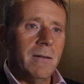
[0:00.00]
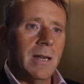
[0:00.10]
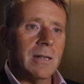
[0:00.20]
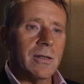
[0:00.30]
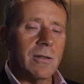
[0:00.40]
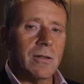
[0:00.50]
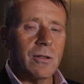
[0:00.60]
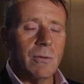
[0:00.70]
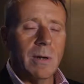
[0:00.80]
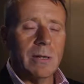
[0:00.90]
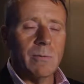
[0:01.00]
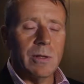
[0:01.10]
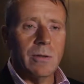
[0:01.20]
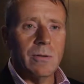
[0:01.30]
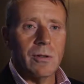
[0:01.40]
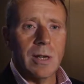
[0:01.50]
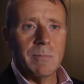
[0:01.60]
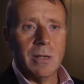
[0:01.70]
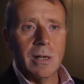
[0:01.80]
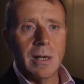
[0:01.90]
Yeah, so there's two ways we'd use
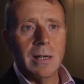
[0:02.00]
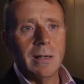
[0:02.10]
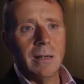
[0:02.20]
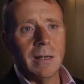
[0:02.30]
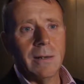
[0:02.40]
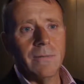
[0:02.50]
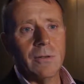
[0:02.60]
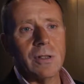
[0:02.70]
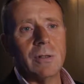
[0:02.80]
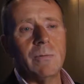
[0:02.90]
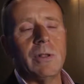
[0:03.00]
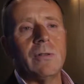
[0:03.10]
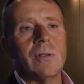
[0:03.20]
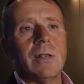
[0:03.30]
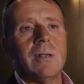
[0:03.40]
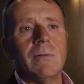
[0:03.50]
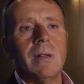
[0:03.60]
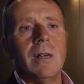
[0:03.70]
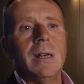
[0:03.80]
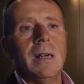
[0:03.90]
GMTI. Firstly, we'd use it in
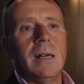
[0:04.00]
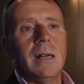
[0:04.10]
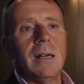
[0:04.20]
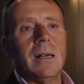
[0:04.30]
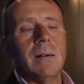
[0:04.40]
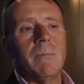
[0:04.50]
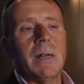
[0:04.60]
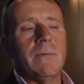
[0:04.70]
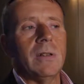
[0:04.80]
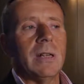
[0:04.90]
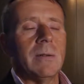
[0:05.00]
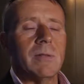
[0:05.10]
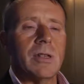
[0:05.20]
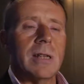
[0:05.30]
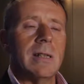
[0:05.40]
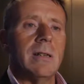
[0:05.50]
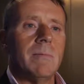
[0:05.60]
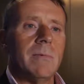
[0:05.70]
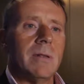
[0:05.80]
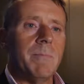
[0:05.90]
if you like, setting
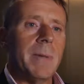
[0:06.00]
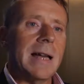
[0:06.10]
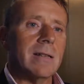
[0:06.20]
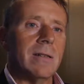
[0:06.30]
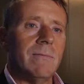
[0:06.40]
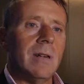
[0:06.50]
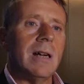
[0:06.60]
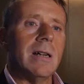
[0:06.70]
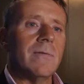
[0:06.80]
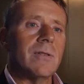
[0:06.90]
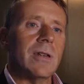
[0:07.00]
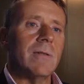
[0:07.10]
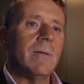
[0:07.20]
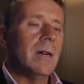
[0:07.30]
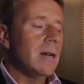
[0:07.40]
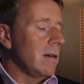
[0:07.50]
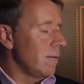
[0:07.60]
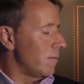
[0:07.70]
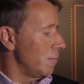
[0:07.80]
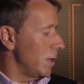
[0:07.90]
up the pattern of life. So
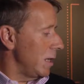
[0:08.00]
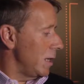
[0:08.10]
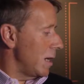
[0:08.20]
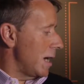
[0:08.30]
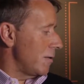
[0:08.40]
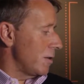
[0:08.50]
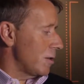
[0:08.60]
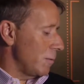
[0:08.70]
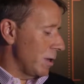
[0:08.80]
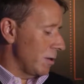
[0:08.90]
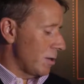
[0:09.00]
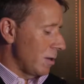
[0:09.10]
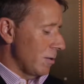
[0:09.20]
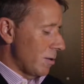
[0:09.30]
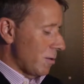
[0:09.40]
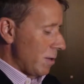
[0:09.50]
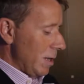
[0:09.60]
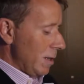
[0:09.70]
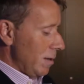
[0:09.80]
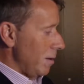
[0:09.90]
from the areas that we can see on the
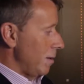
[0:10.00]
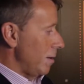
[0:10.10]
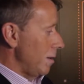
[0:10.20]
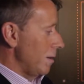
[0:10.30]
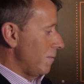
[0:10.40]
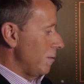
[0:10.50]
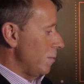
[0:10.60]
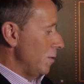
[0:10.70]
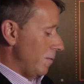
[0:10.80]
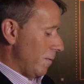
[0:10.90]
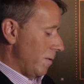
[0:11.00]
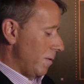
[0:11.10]
screen, and if we move